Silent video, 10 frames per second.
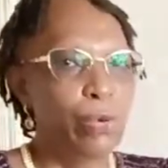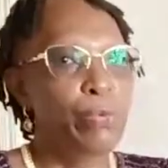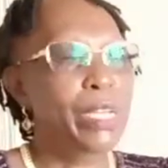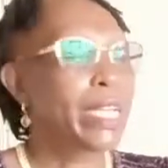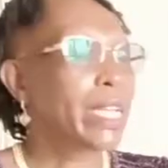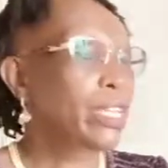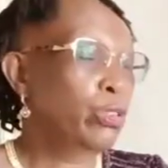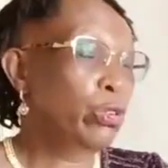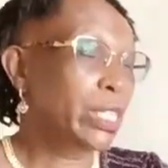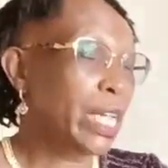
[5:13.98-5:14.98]
We can
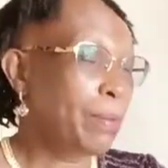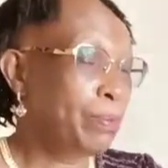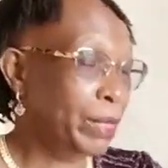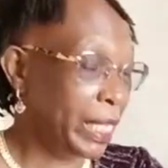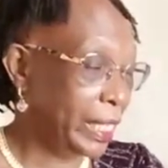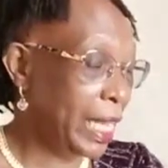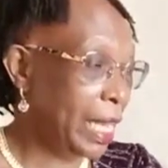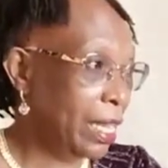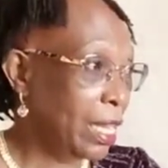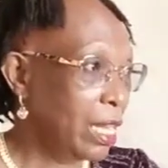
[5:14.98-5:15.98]
use a breader
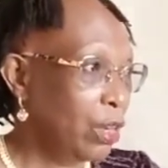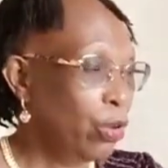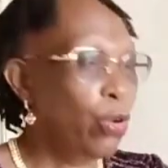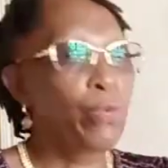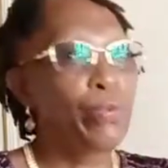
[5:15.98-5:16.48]
or we